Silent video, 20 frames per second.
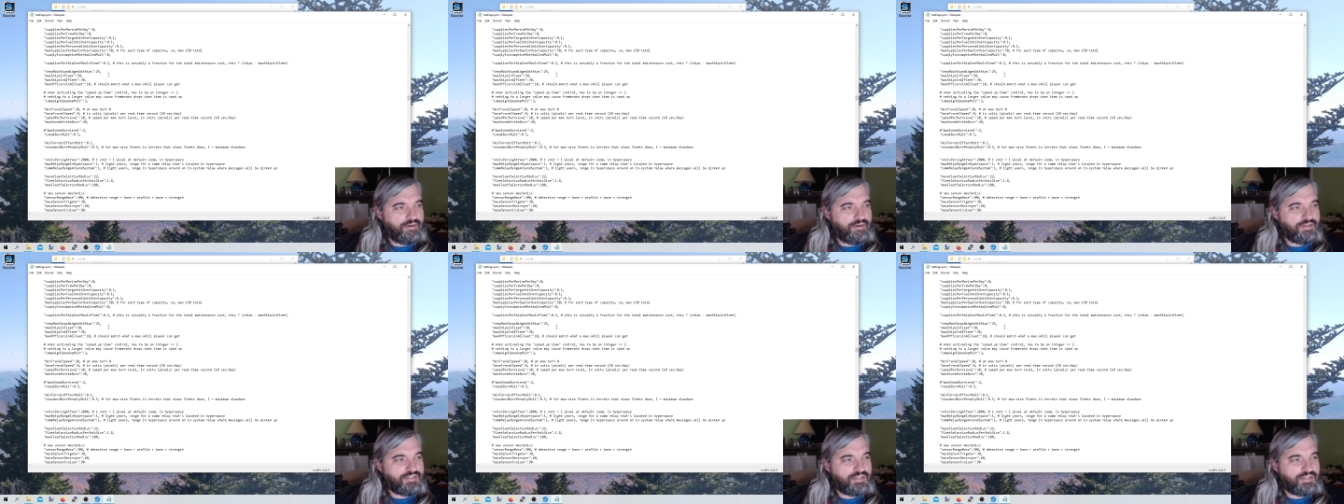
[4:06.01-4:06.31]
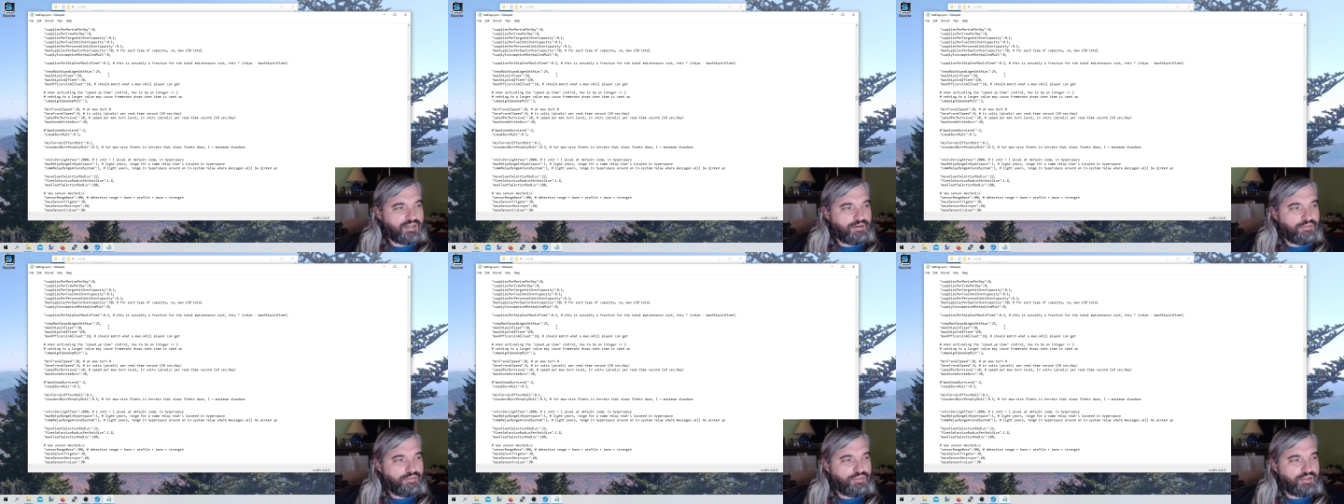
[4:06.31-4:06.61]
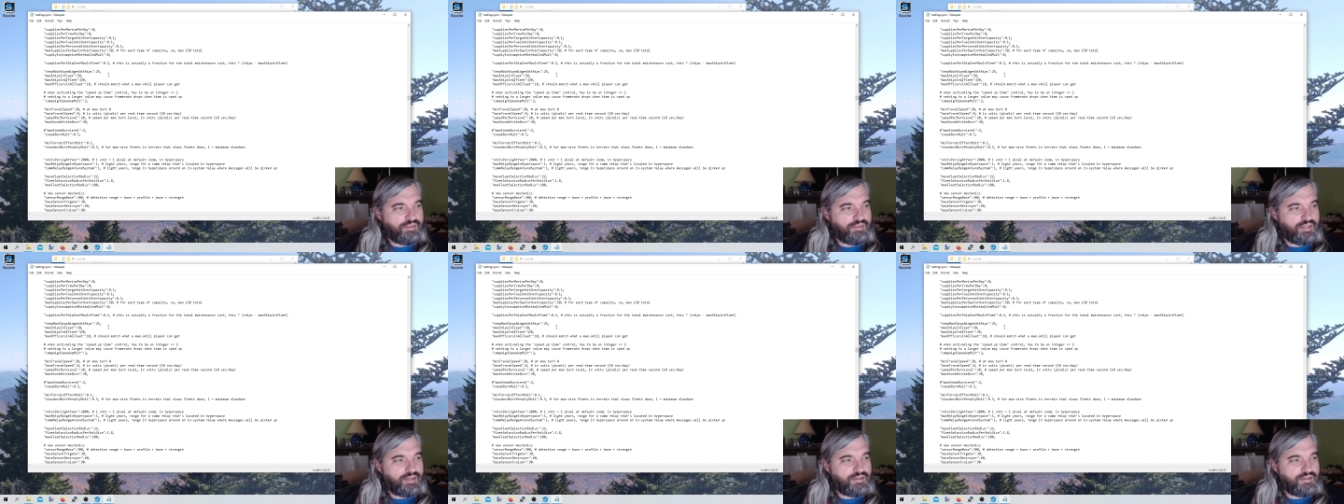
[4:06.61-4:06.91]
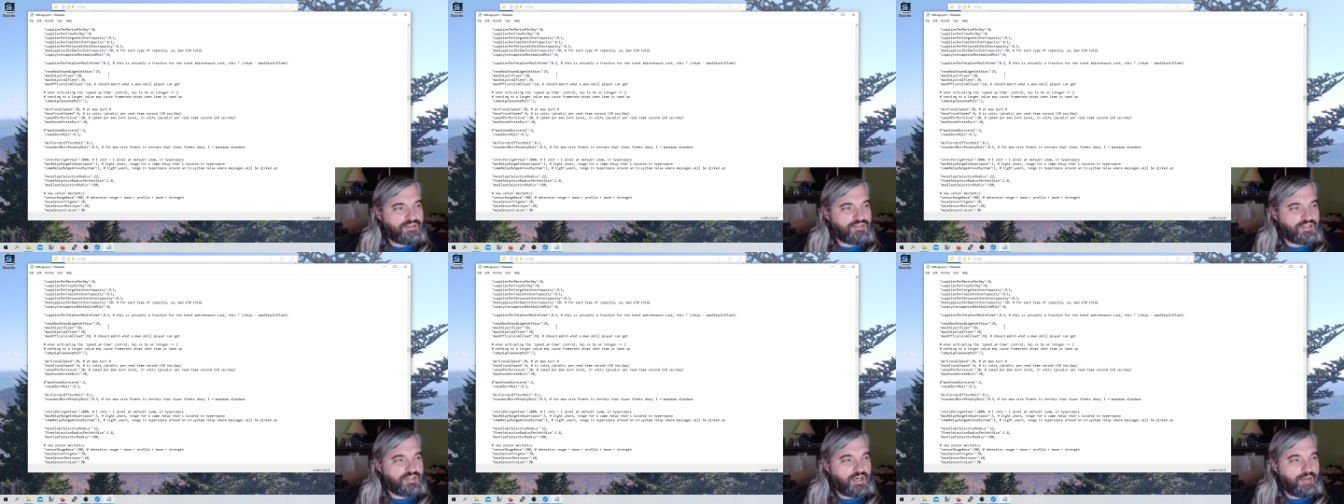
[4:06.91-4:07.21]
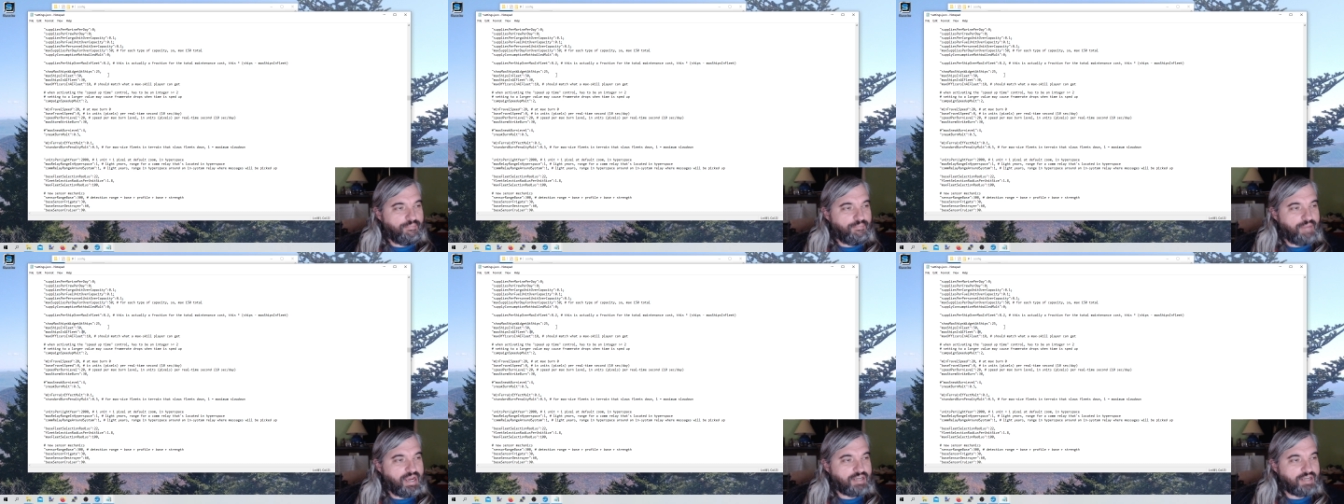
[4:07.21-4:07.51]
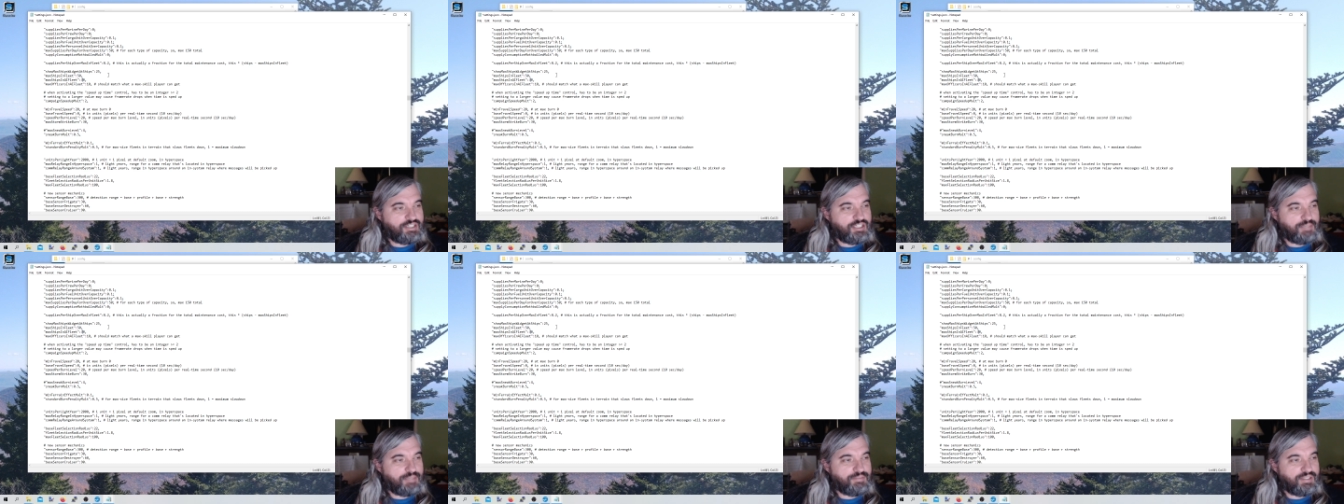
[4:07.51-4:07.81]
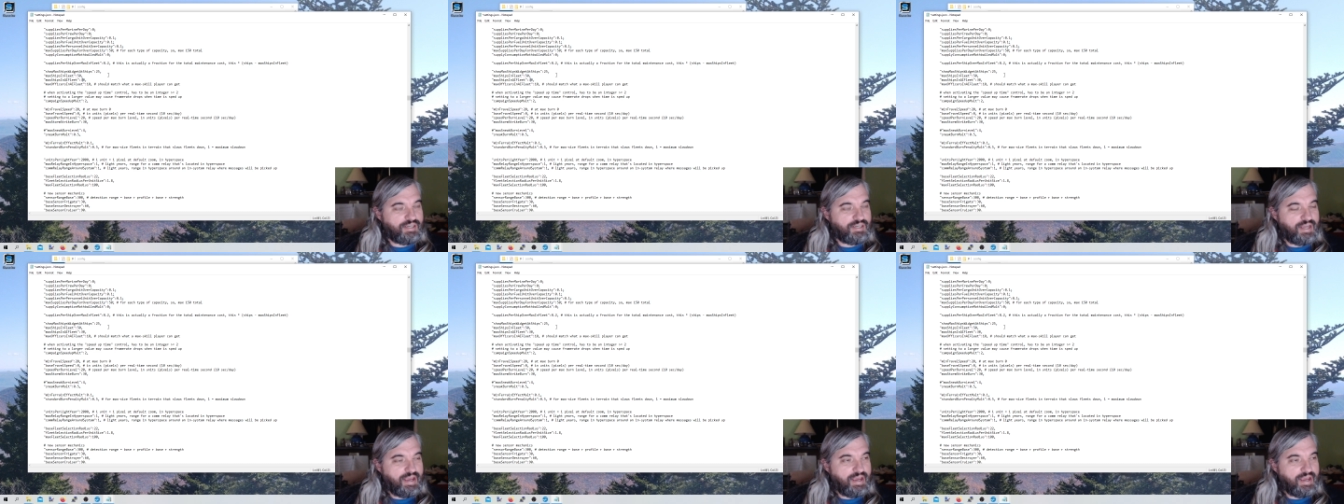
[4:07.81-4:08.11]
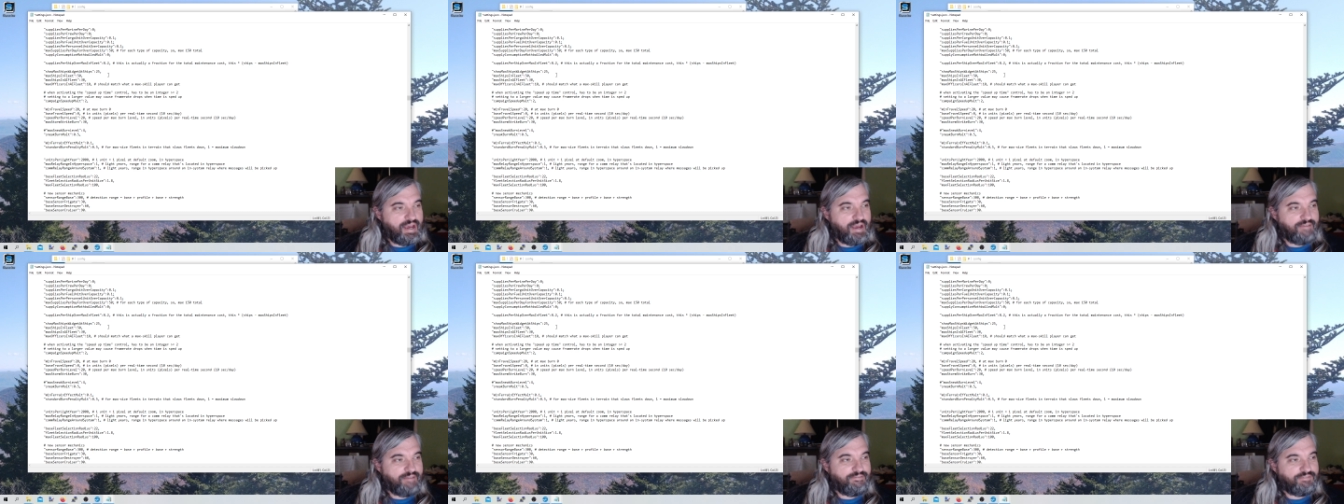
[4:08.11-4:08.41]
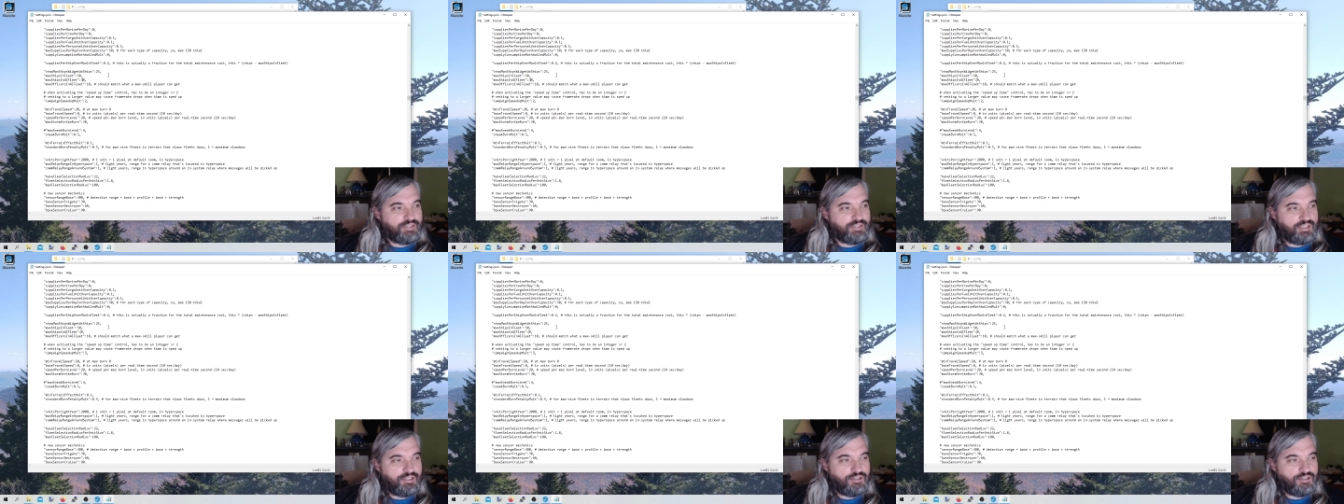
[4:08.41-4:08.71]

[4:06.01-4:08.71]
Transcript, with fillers: is another thing that is uh, max ships in A I fleet.